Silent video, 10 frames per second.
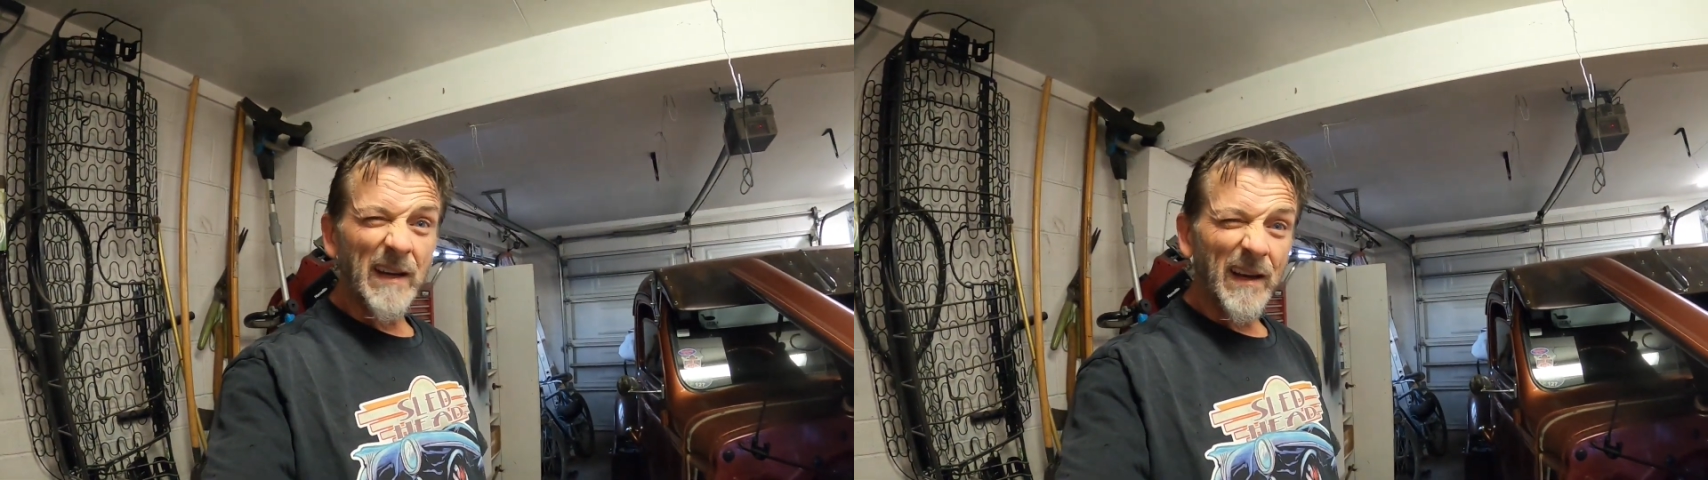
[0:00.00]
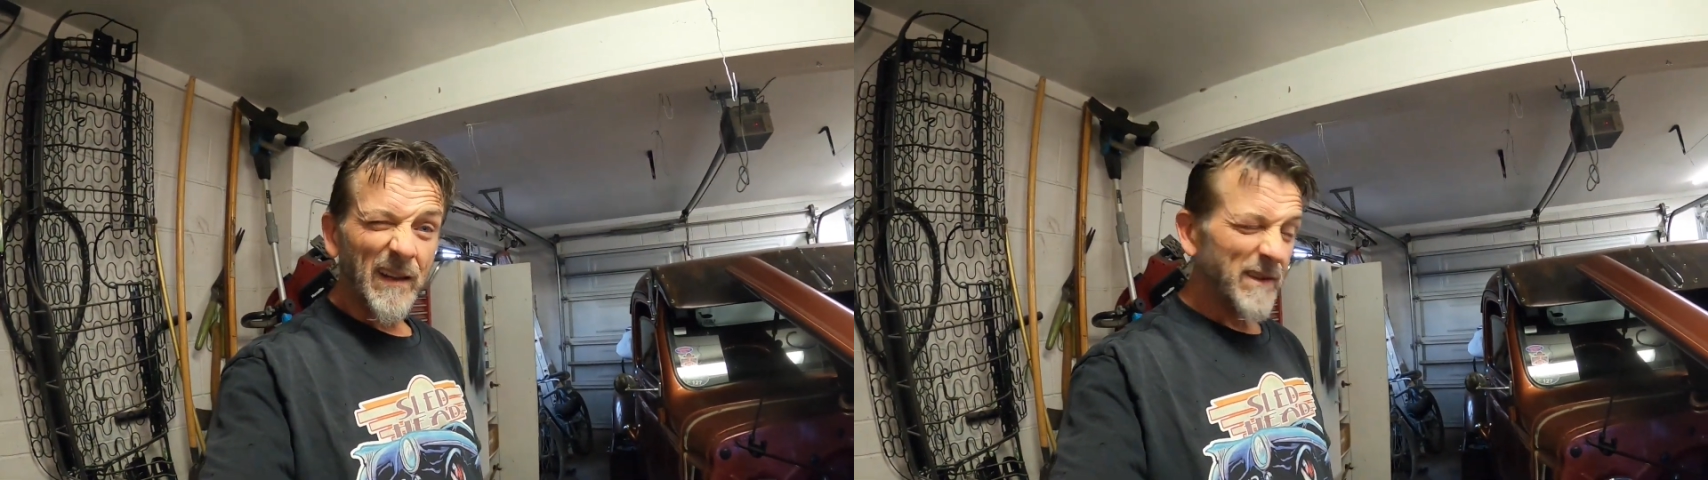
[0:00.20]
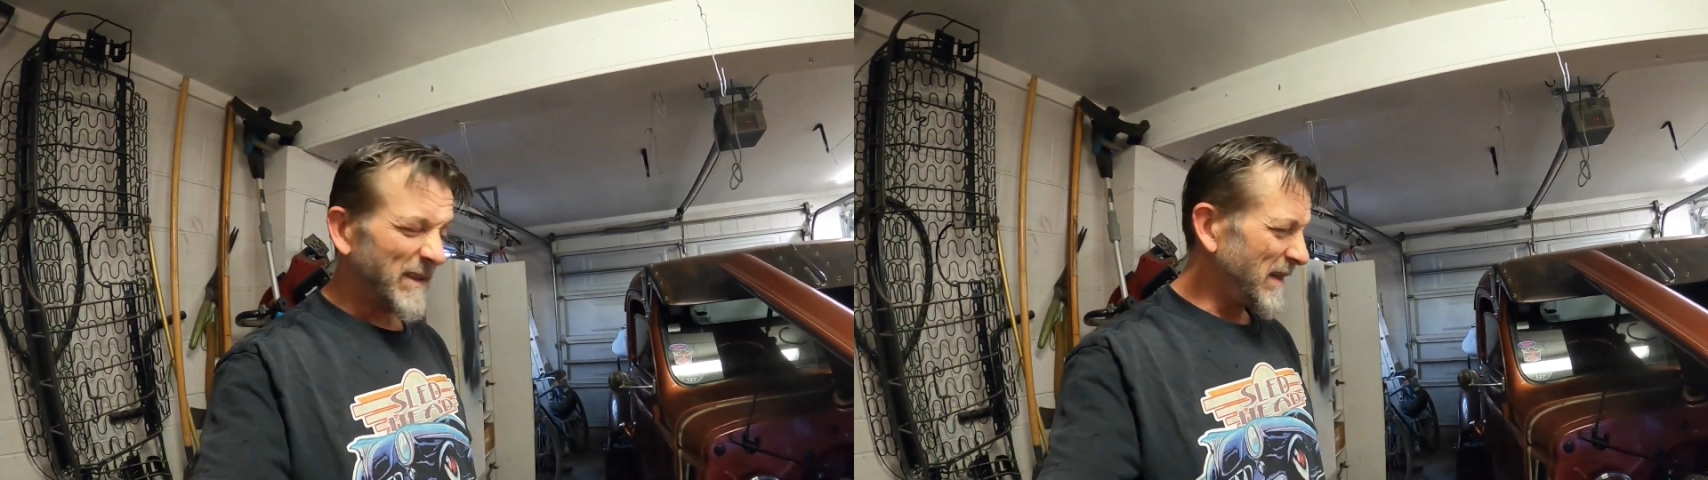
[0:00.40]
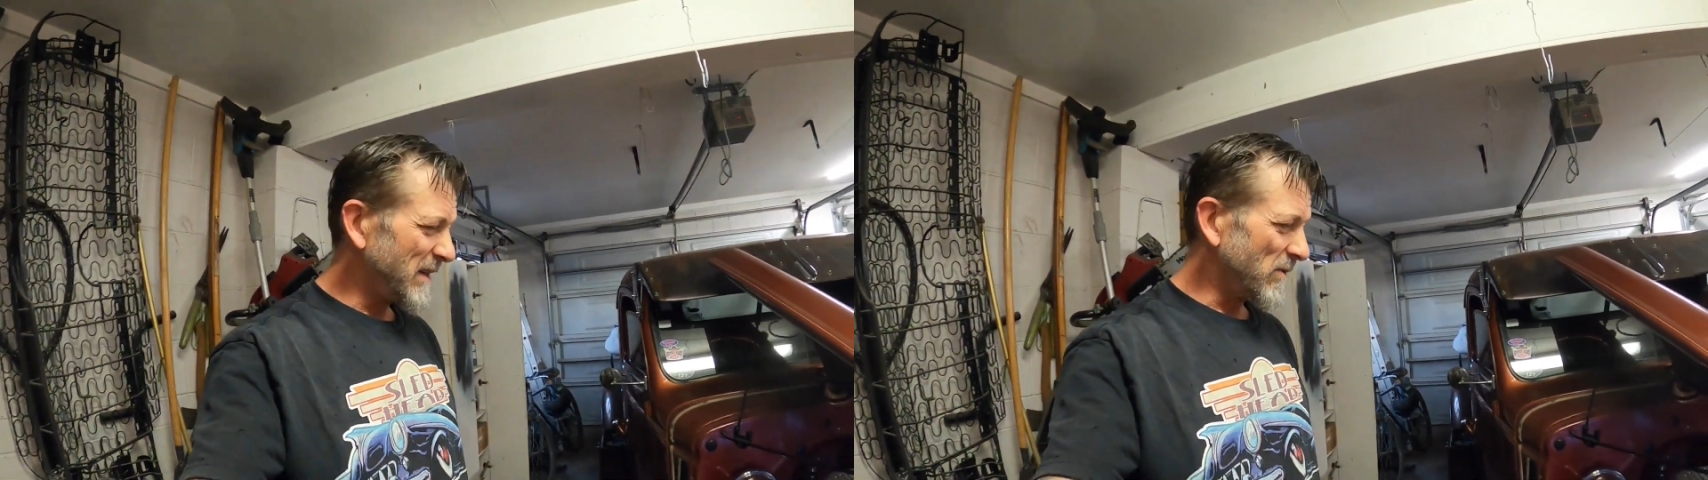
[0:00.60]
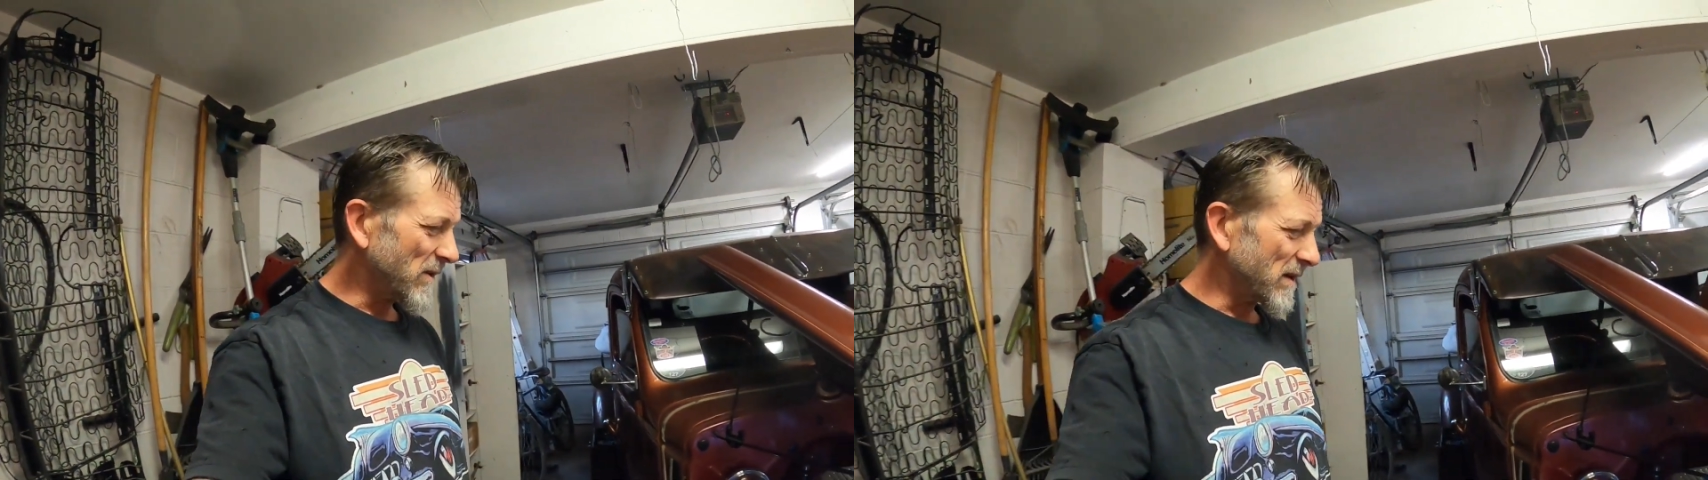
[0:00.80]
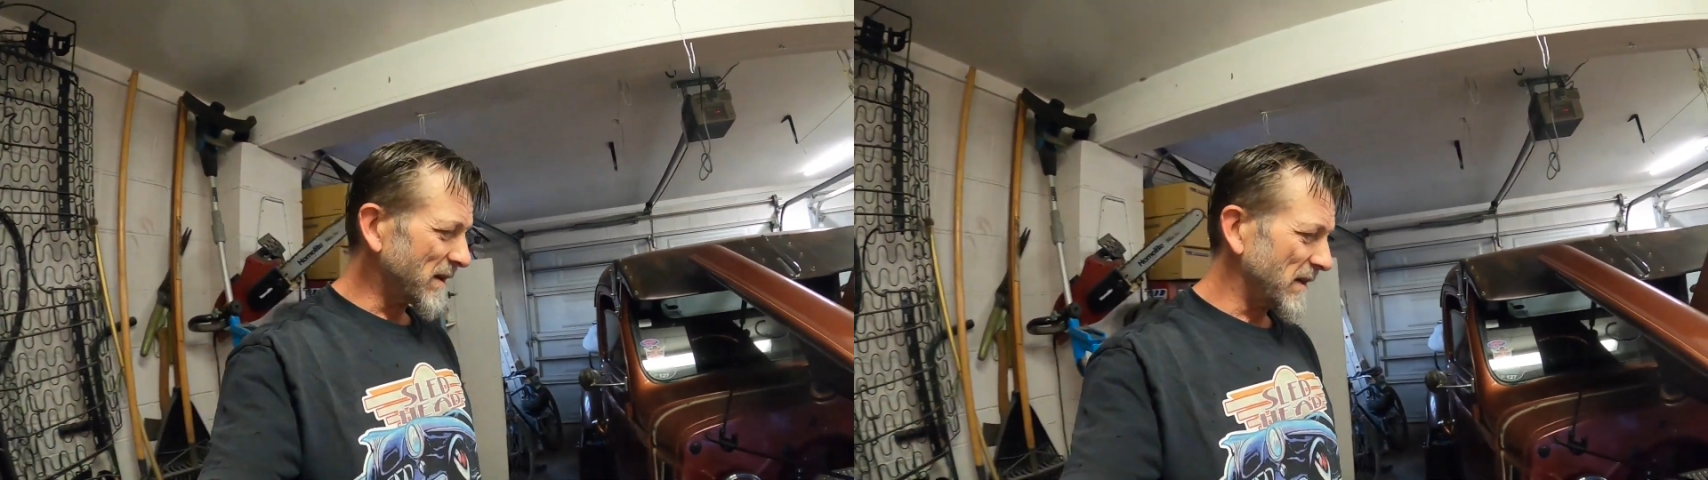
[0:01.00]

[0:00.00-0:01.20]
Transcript: an Allen head or